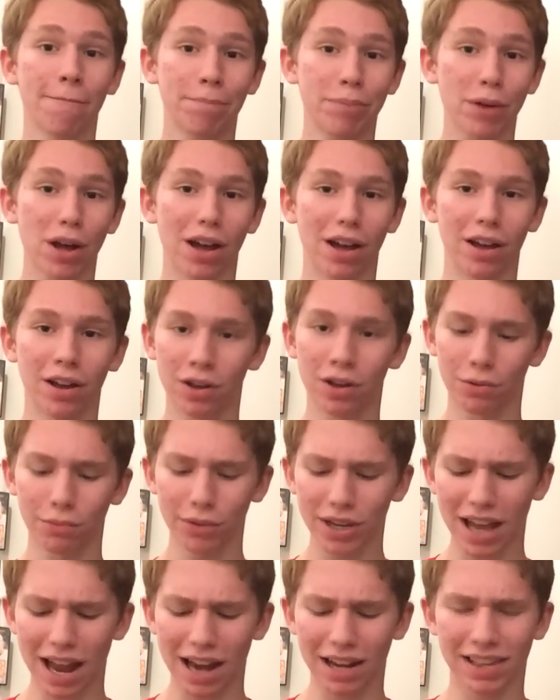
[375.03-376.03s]
But
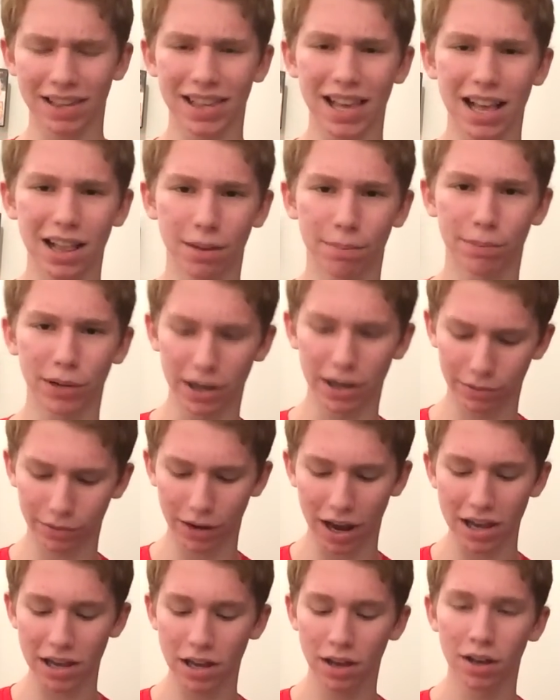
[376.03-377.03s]
we gotta celebrate,
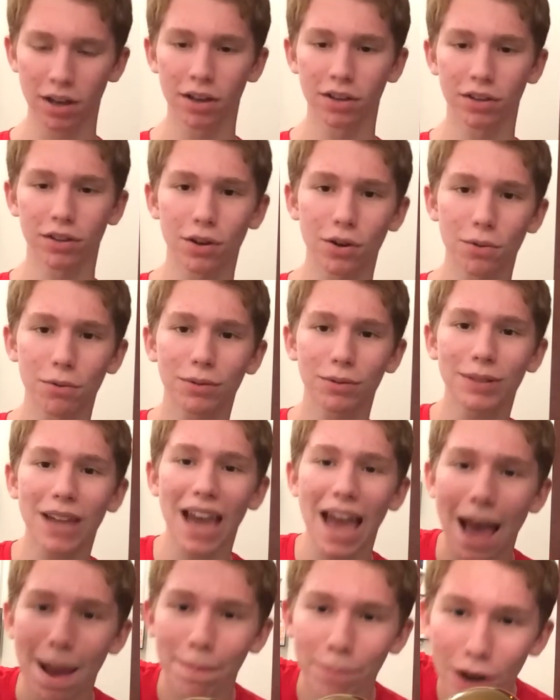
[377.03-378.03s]
right? So
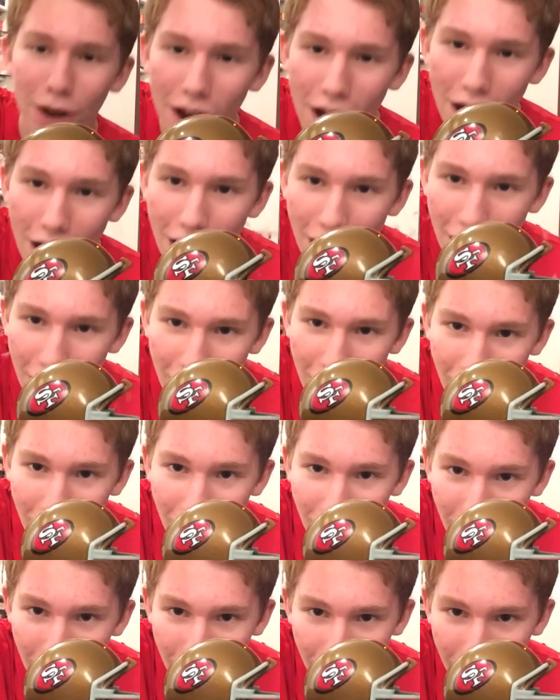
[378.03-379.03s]

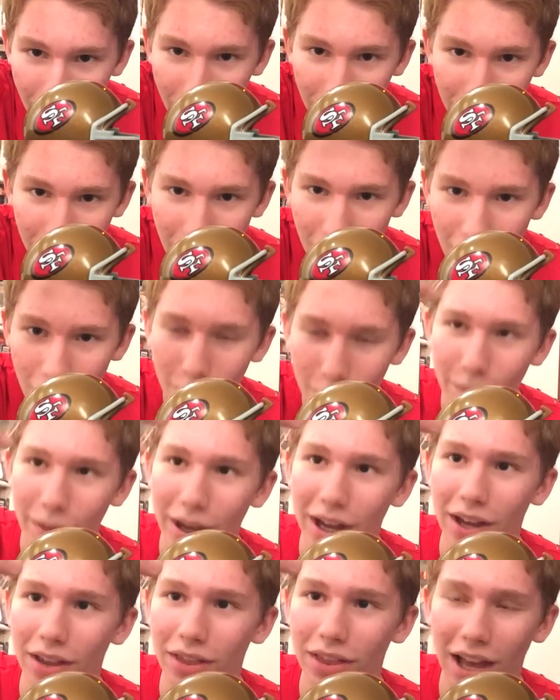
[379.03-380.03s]
Gabbert! Oh
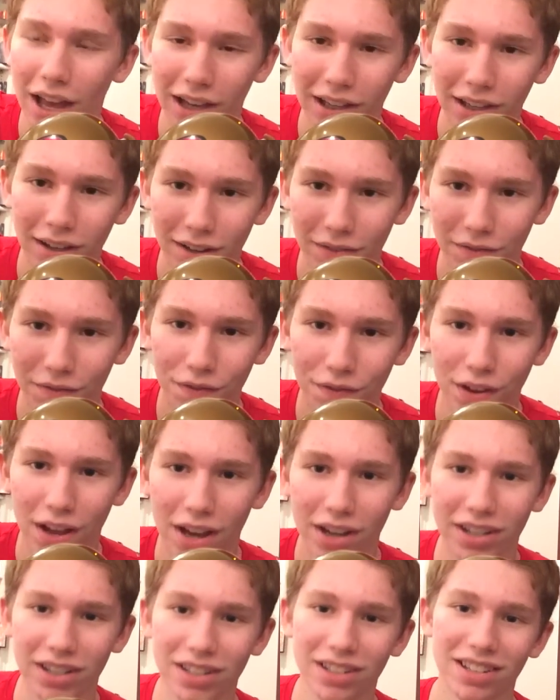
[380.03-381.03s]
man, that
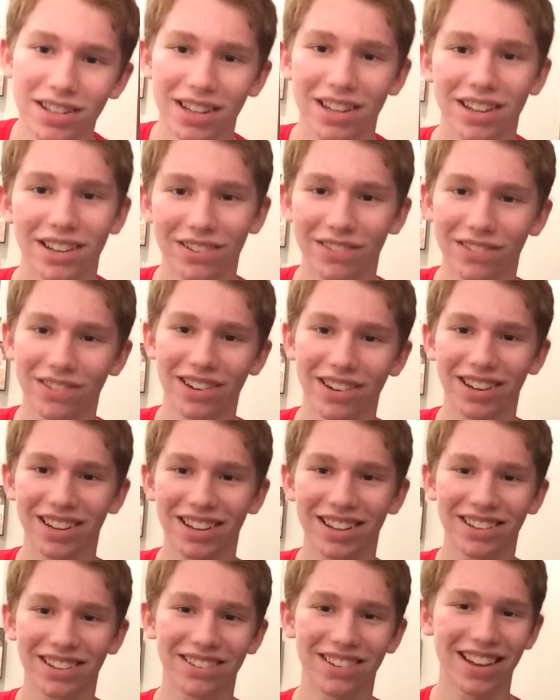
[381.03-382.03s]
confetti didn't work
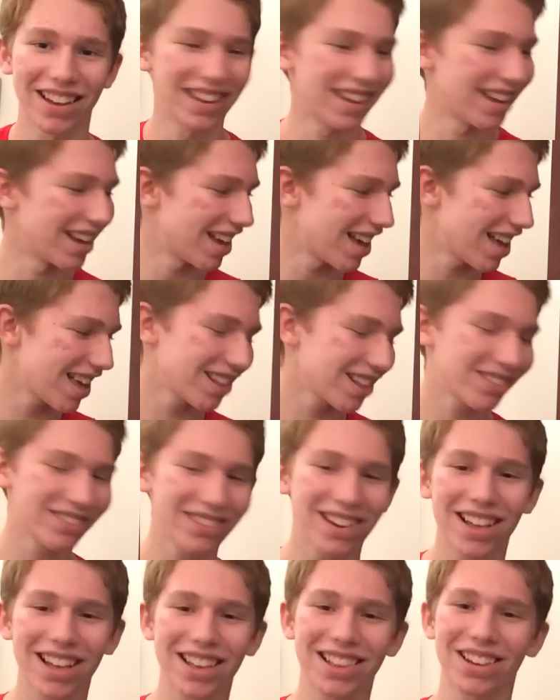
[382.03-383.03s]
quite as
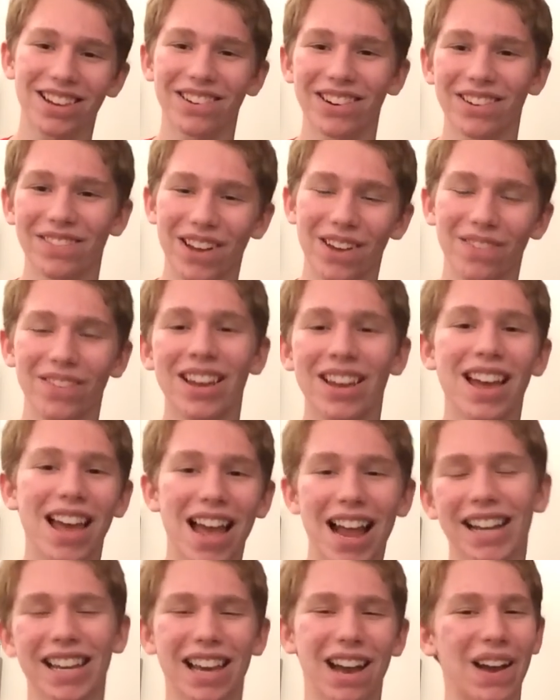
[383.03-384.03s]
well as I would have hoped.
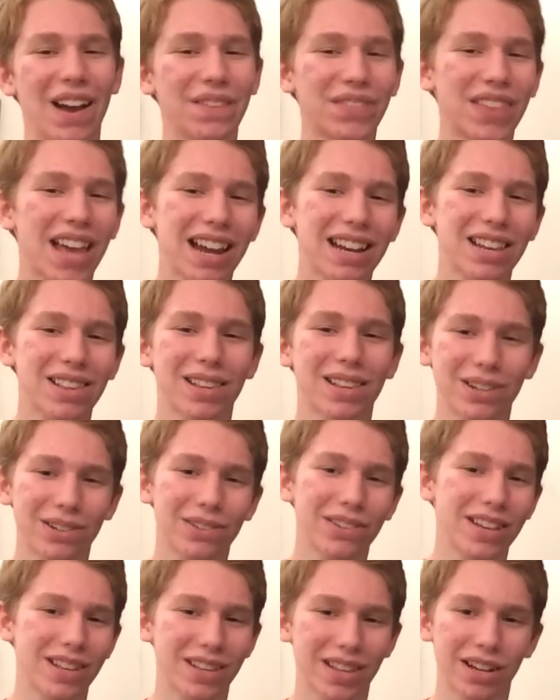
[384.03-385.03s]
Anyhow, if that isn't
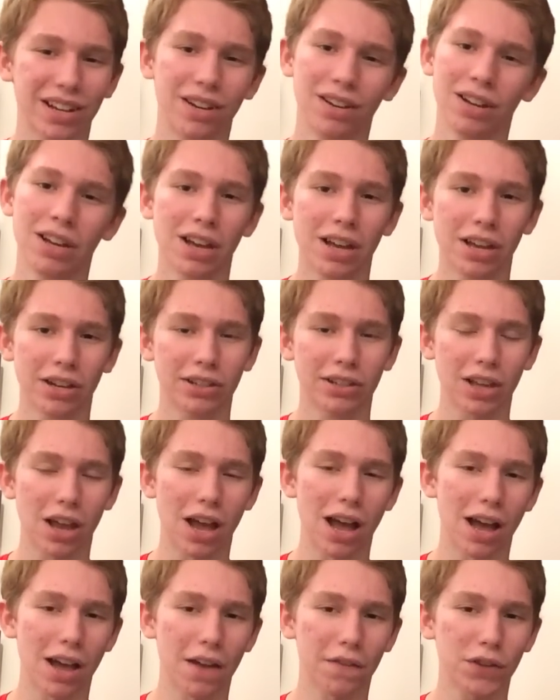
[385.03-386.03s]
a reason,
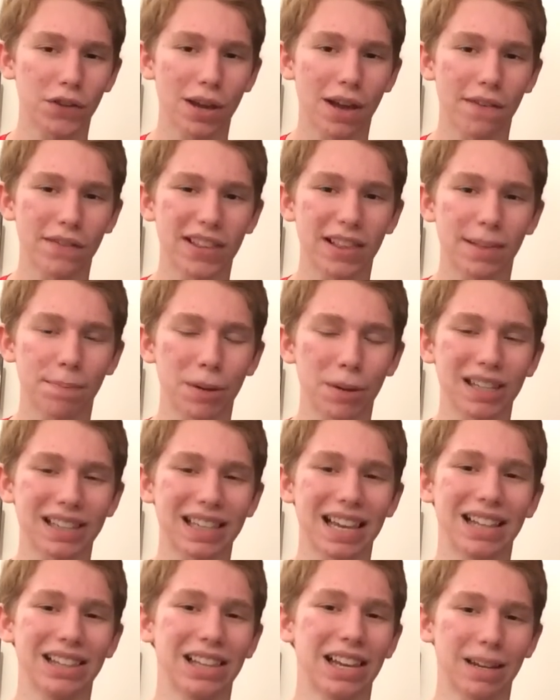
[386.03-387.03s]
uh, if you haven't
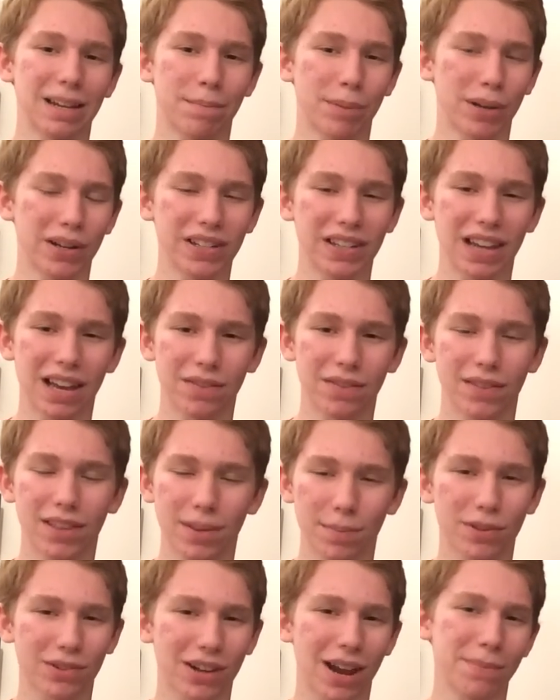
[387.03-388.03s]
spiked that like button yet and
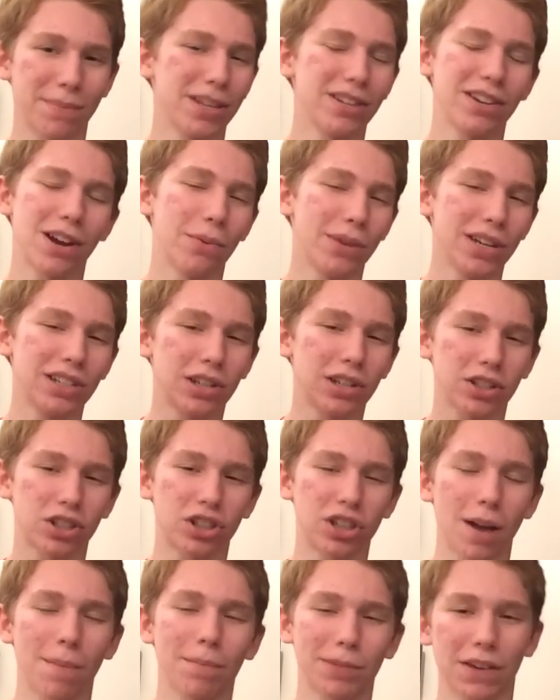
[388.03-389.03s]
subscribe, you know we
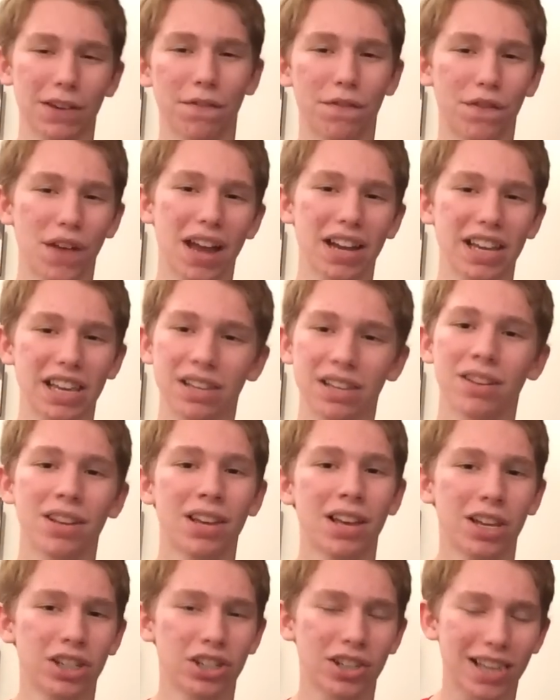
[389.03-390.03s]
just dumped confetti,
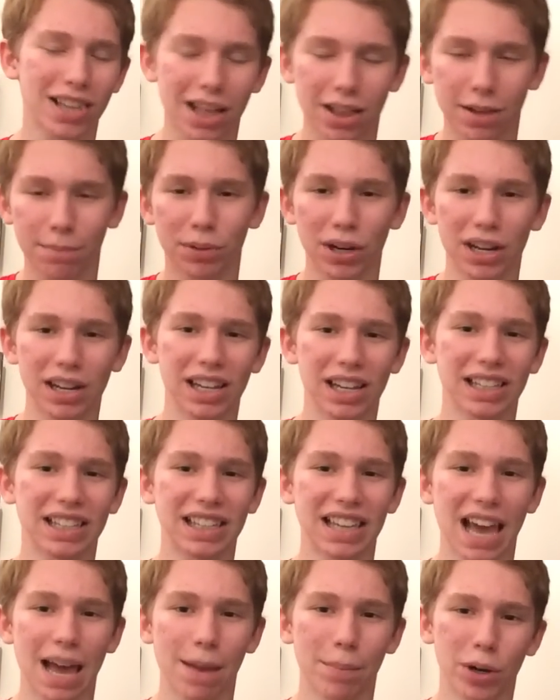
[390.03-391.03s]
celebrating
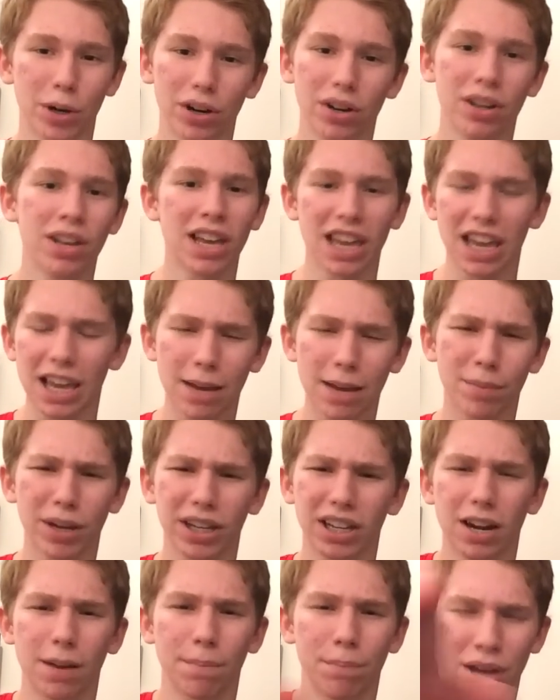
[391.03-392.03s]
Gabbert. Am
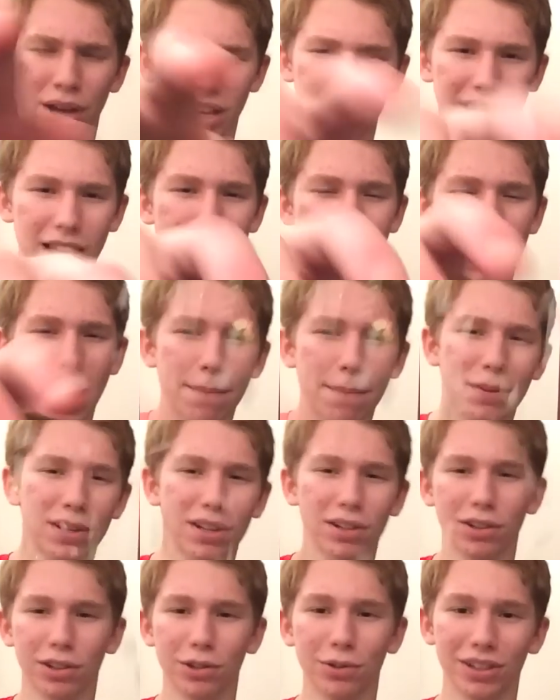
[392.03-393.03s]
I gonna pick him?
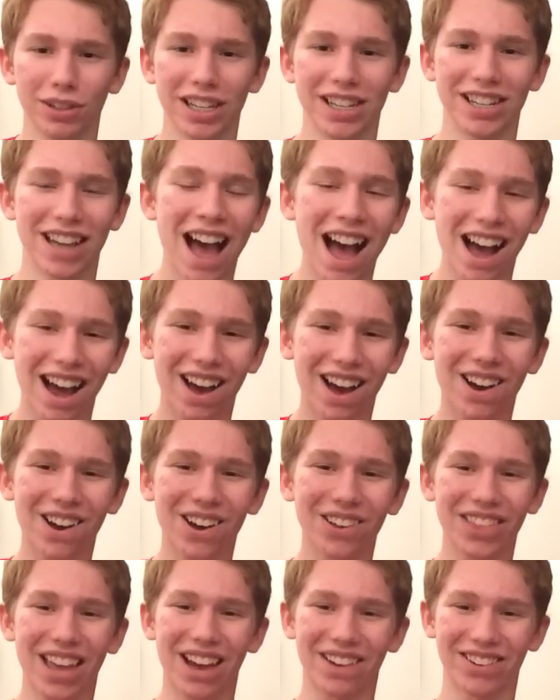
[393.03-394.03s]
Absolutely not.
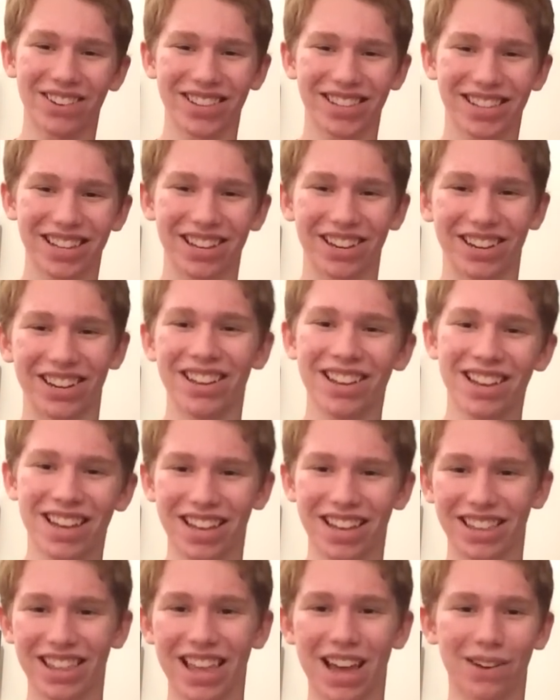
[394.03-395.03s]
Oh, that was good.
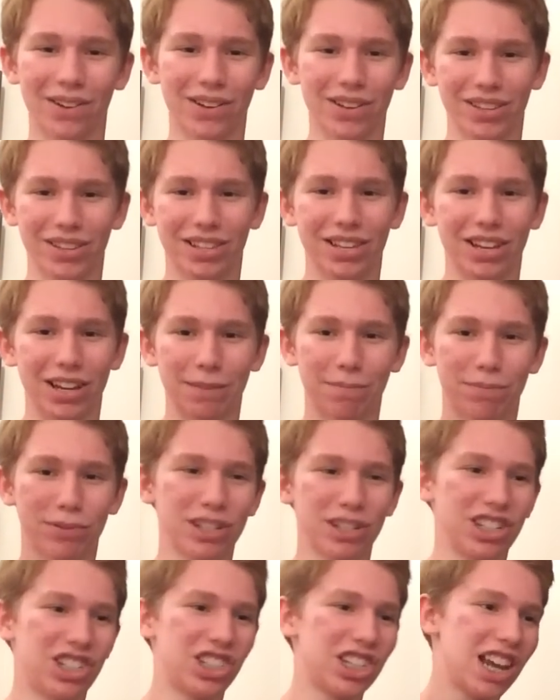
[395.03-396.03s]
That was good.
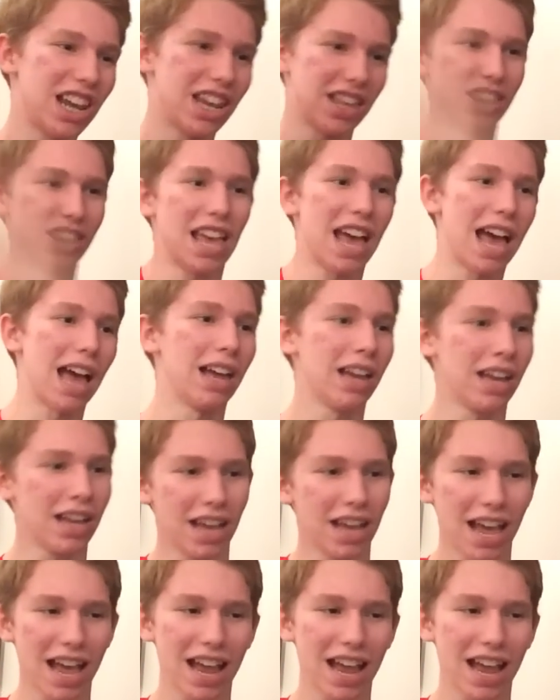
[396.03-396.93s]
Appreciate that.